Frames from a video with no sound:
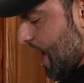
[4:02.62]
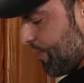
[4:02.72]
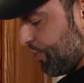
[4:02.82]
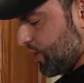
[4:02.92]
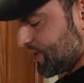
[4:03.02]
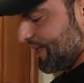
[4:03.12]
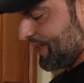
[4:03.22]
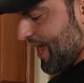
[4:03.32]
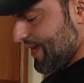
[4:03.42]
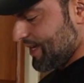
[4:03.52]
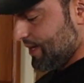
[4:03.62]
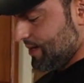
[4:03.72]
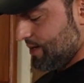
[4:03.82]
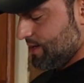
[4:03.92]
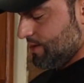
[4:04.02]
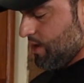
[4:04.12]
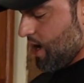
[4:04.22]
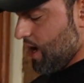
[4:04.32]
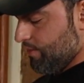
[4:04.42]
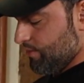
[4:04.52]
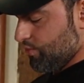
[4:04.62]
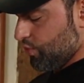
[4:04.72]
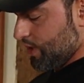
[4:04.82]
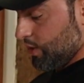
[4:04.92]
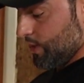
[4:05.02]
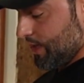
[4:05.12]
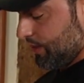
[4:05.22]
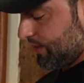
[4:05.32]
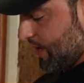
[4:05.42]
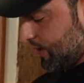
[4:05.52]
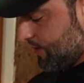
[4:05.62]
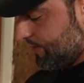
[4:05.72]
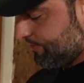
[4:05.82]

I personally like it um, really, really thick.